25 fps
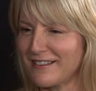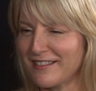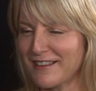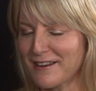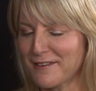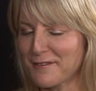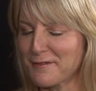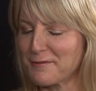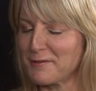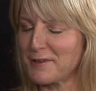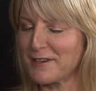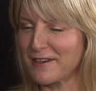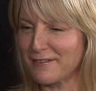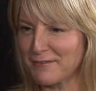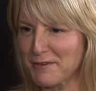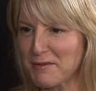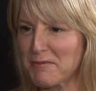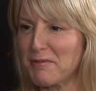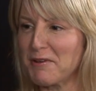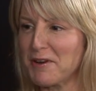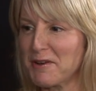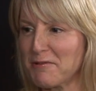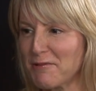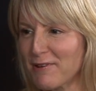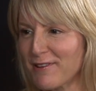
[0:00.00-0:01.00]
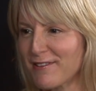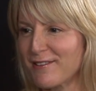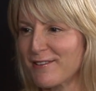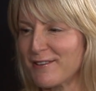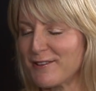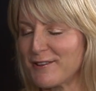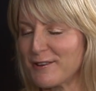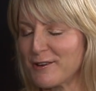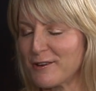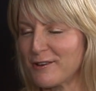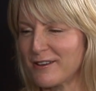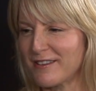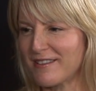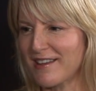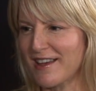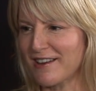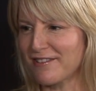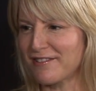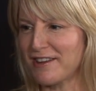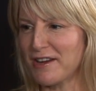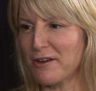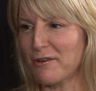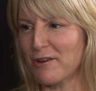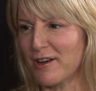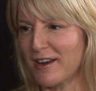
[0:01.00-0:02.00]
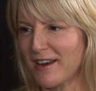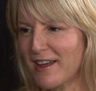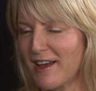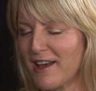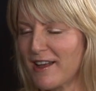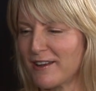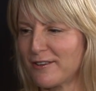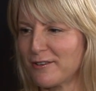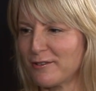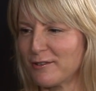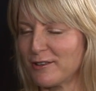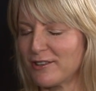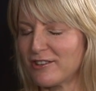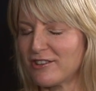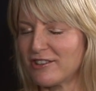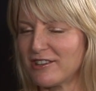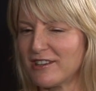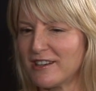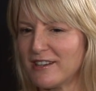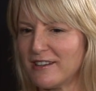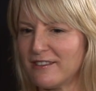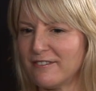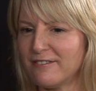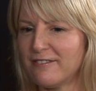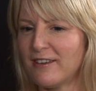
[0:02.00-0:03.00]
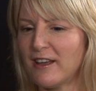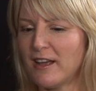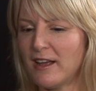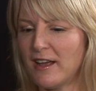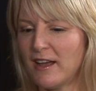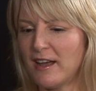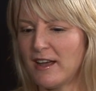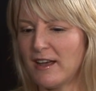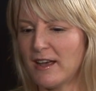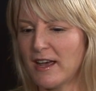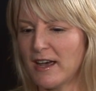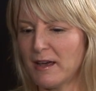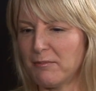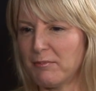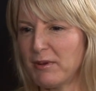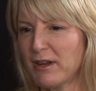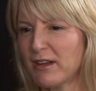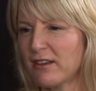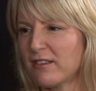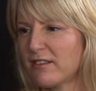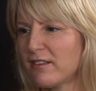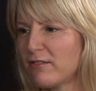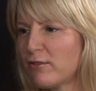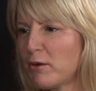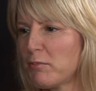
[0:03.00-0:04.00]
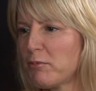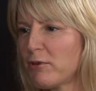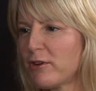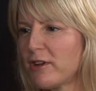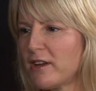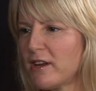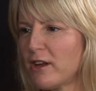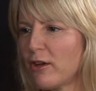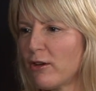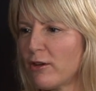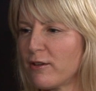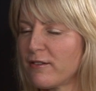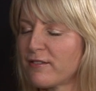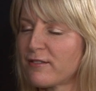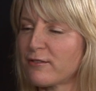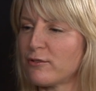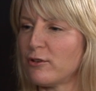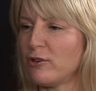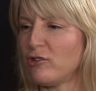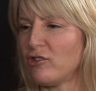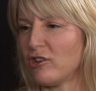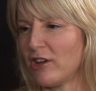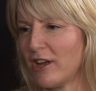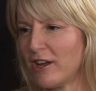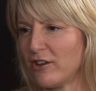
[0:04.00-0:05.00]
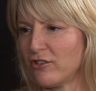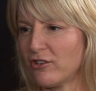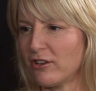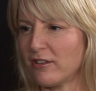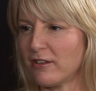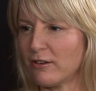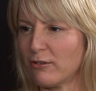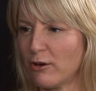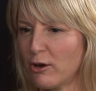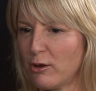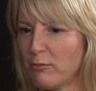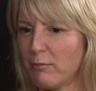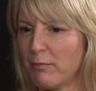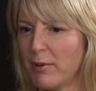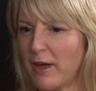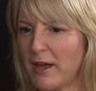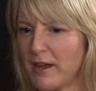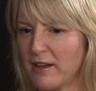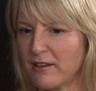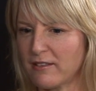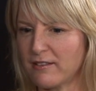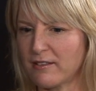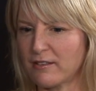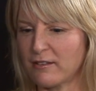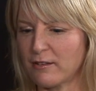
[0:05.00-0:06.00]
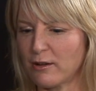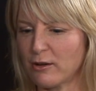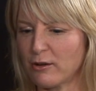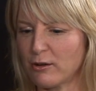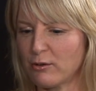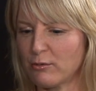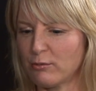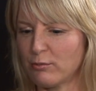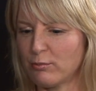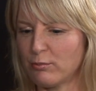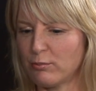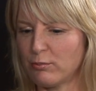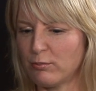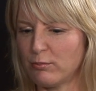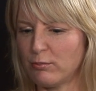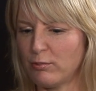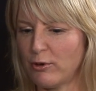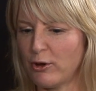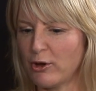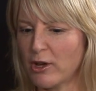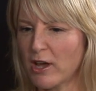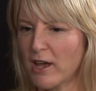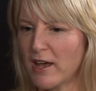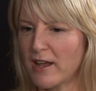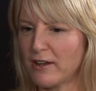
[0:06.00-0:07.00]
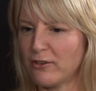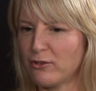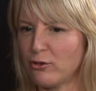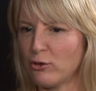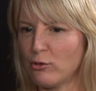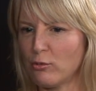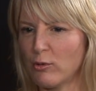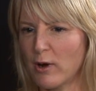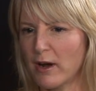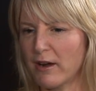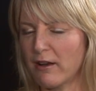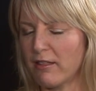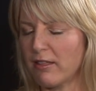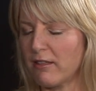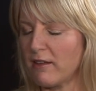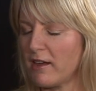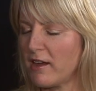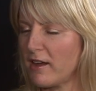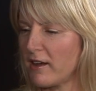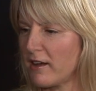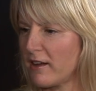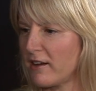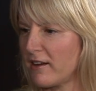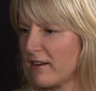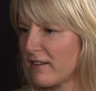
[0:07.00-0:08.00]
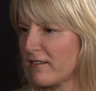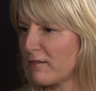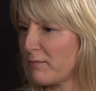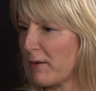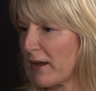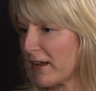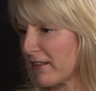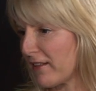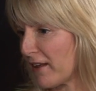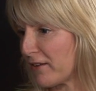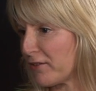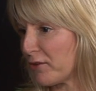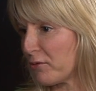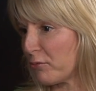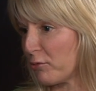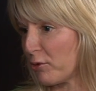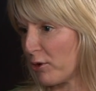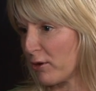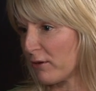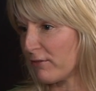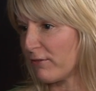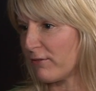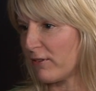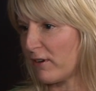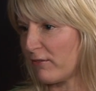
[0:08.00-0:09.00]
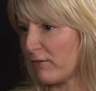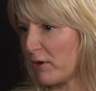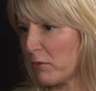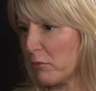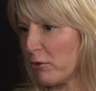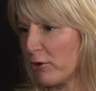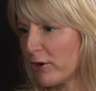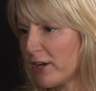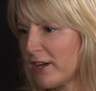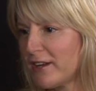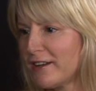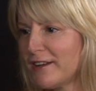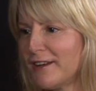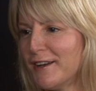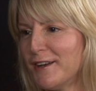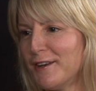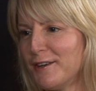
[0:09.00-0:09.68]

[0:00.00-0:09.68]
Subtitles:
That's what everybody wants to do. It's actually quite hard to achieve because everybody goes through change at their own pace. So you can't do one thing and expect that to work for everybody.